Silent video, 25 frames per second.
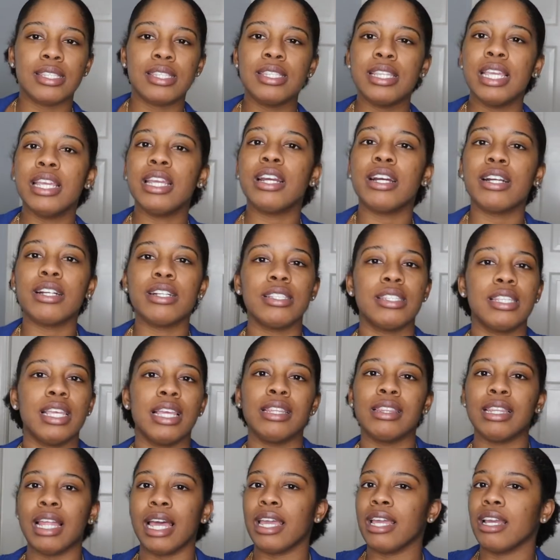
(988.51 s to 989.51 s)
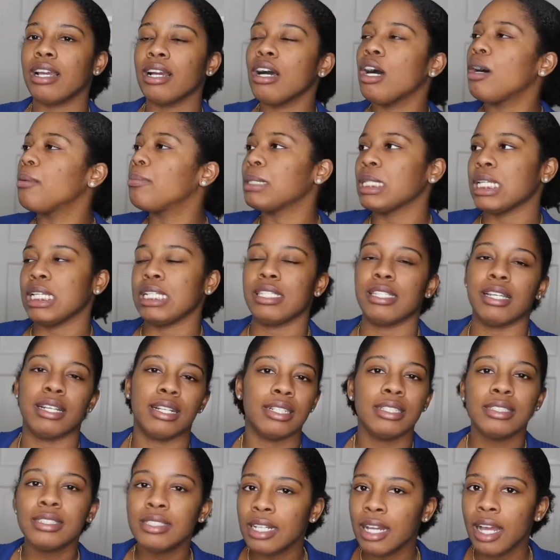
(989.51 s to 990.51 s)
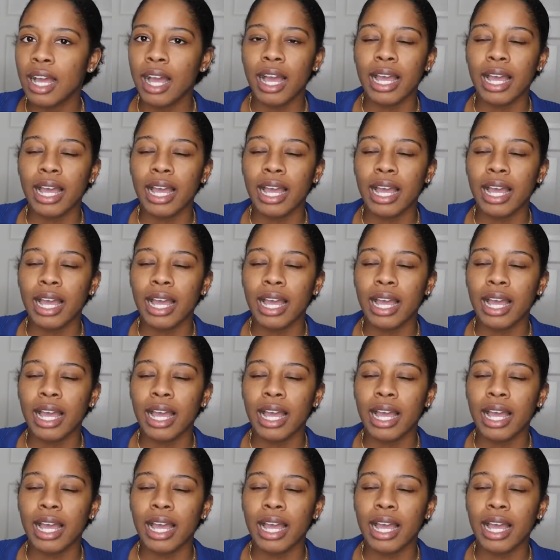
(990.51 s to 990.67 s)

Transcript: sneakers, and like a blazer.